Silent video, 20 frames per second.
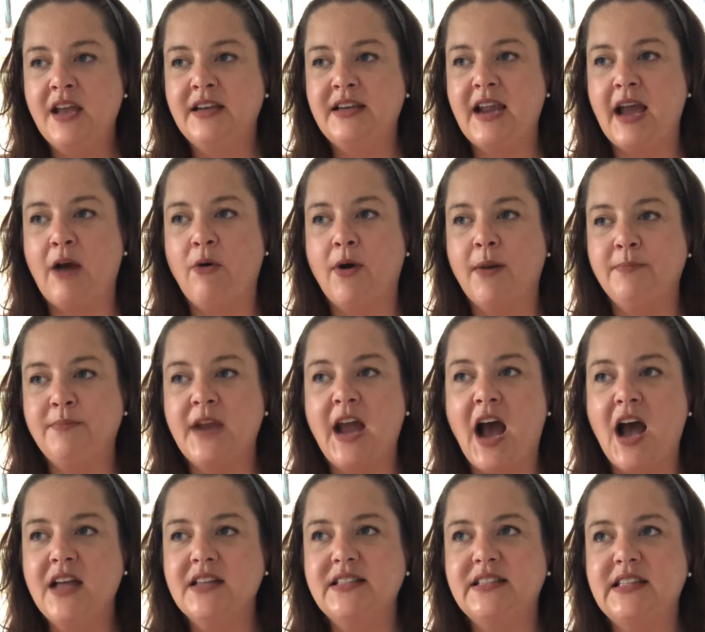Now, I'm
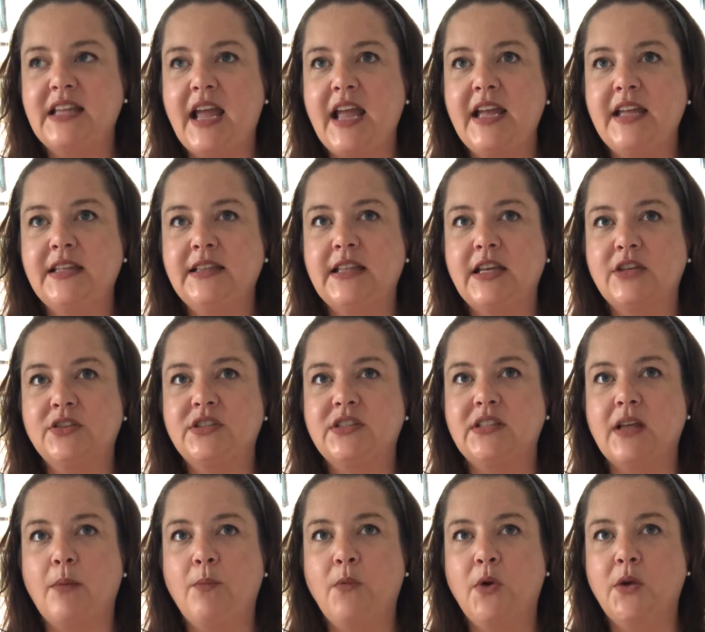not saying there's
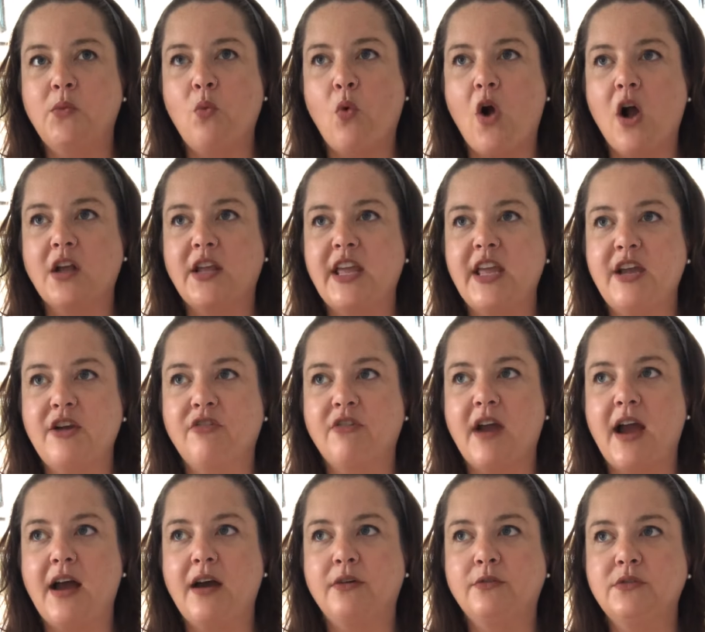someone walking
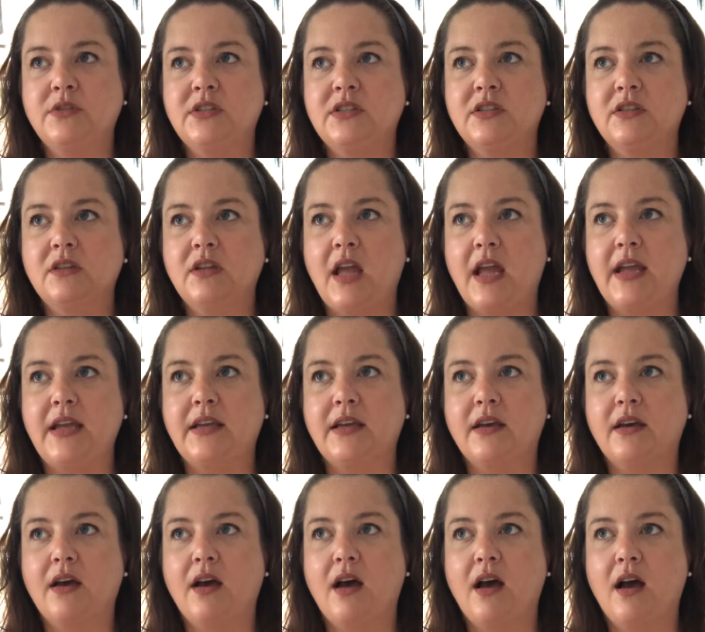around
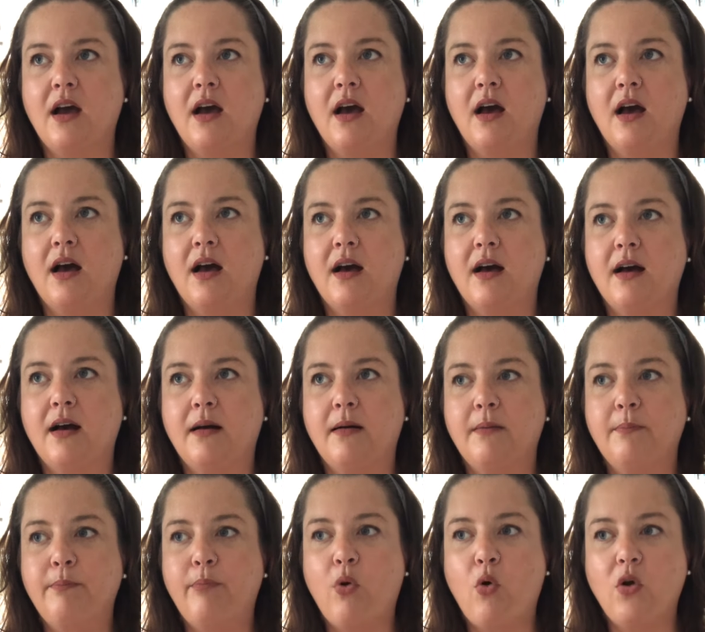like uh,
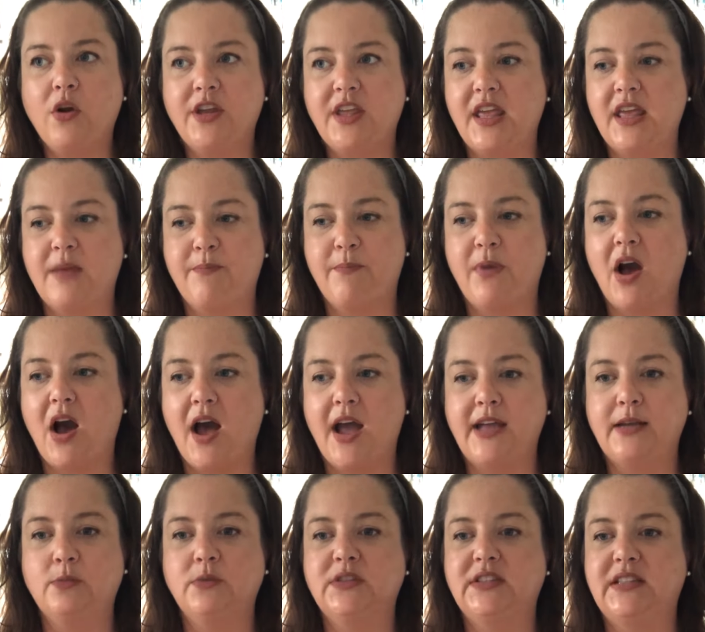
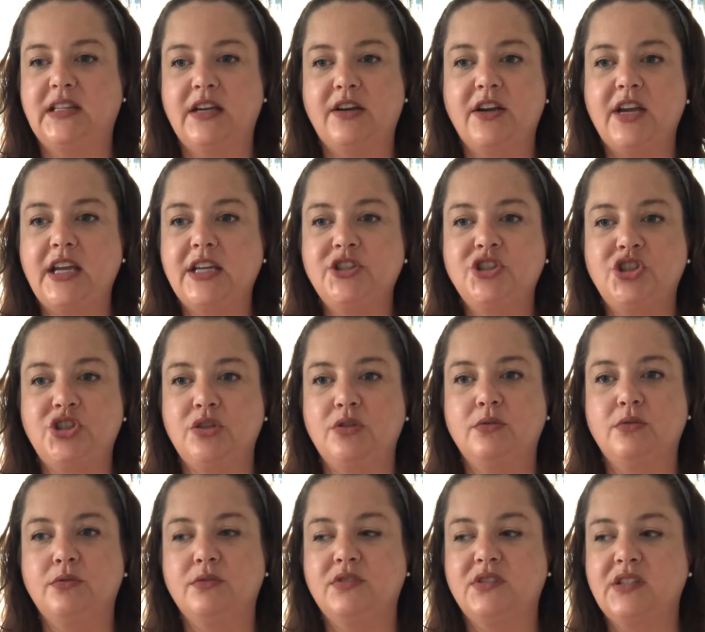porcupine with their
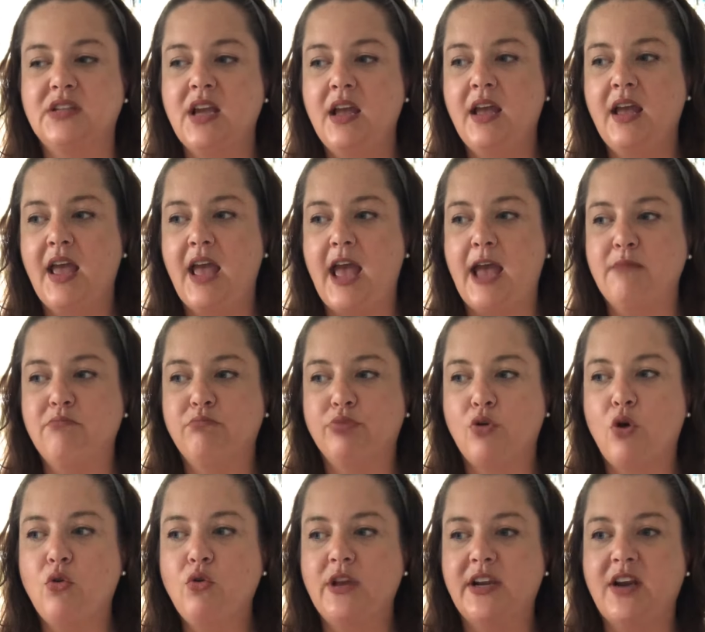issues and
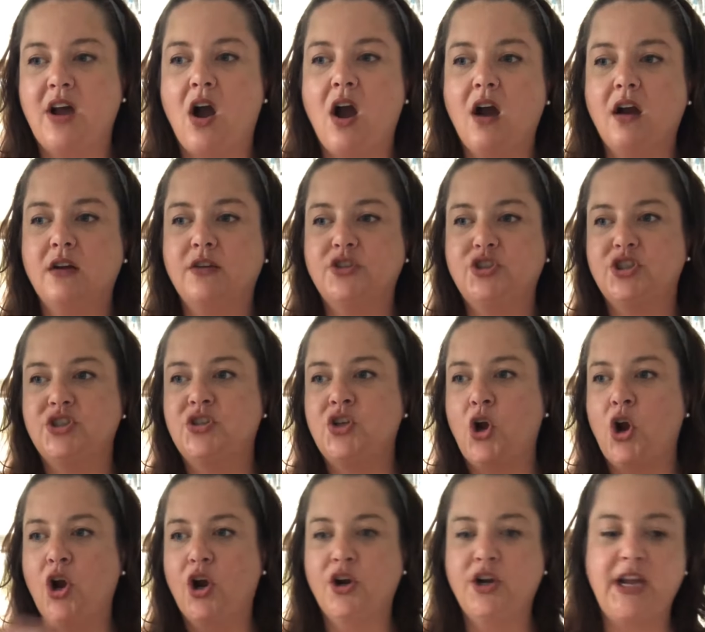broken heart, just
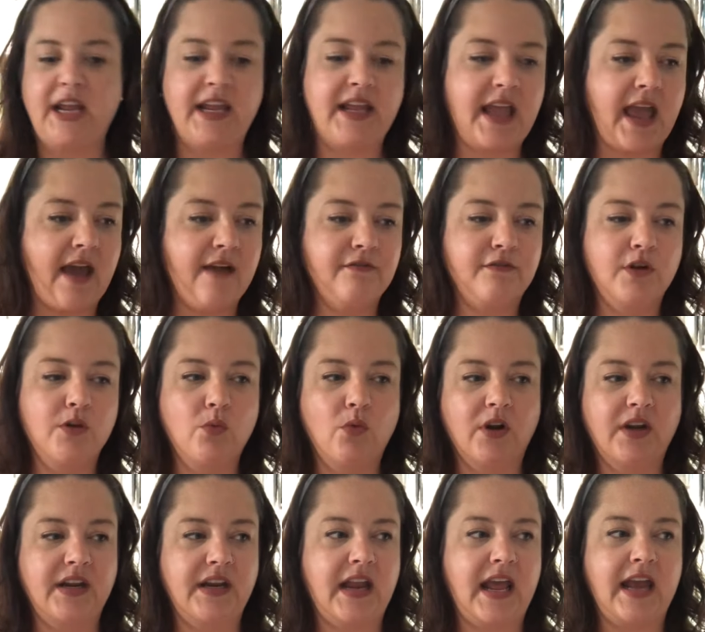hurting
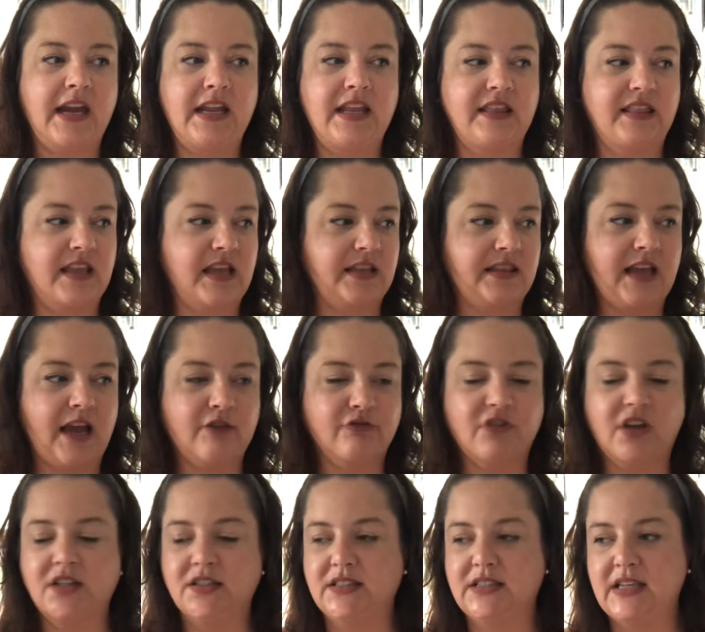everyone and anything that
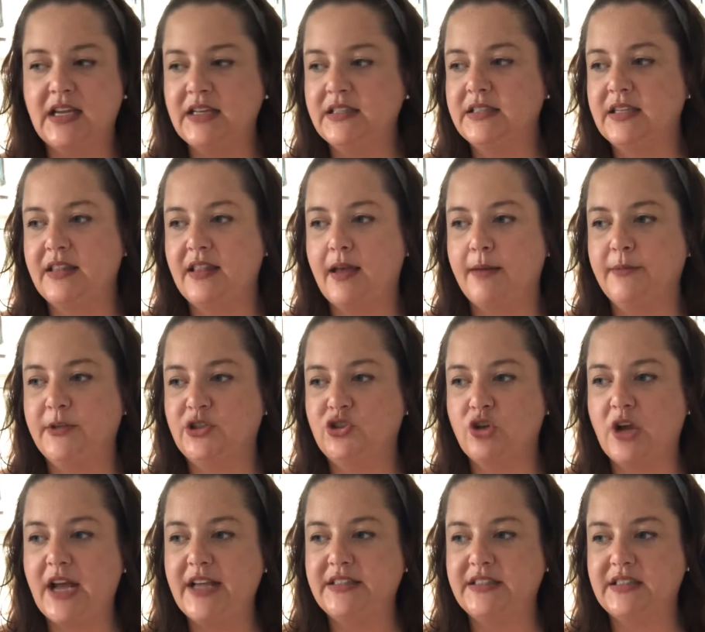runs into them and
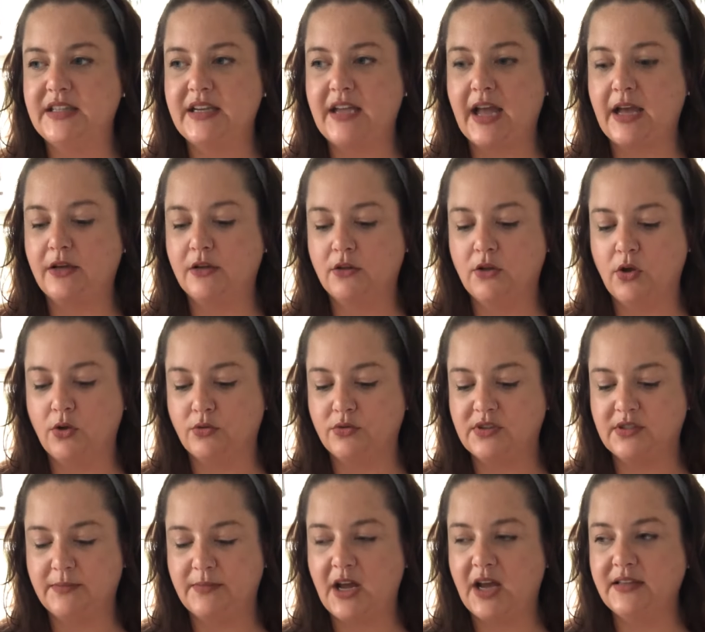tries to get
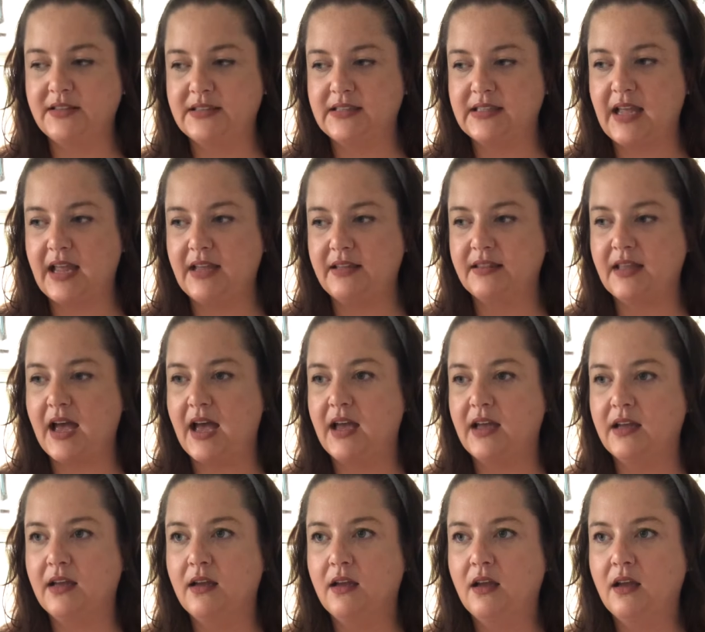close. I'm not saying that.